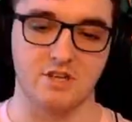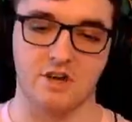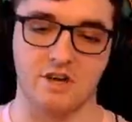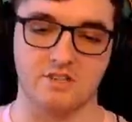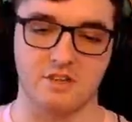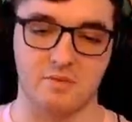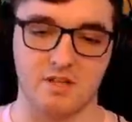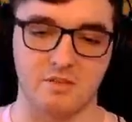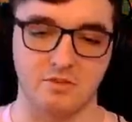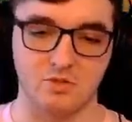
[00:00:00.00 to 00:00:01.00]
got on, so I'm
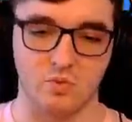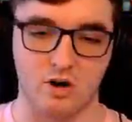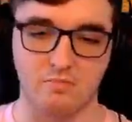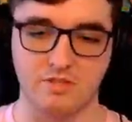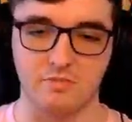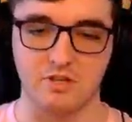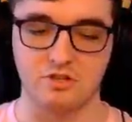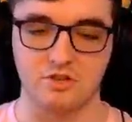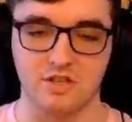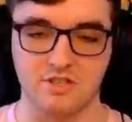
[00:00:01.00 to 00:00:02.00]
not the most warm, so my
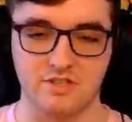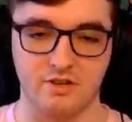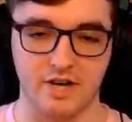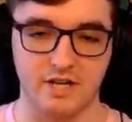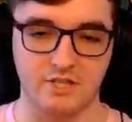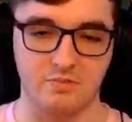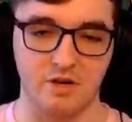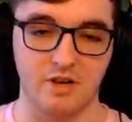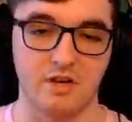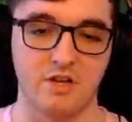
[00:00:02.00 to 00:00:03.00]
shooting isn't the greatest,
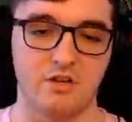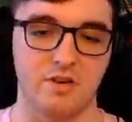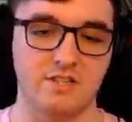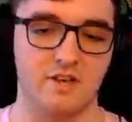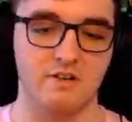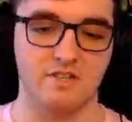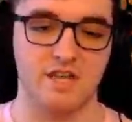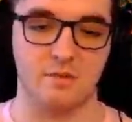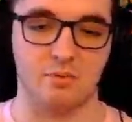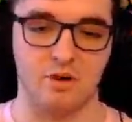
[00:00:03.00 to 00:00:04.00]
but you guys
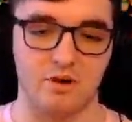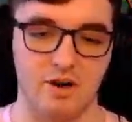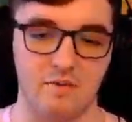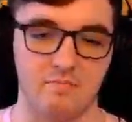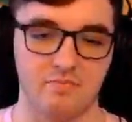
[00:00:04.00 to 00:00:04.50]
understand the point, right?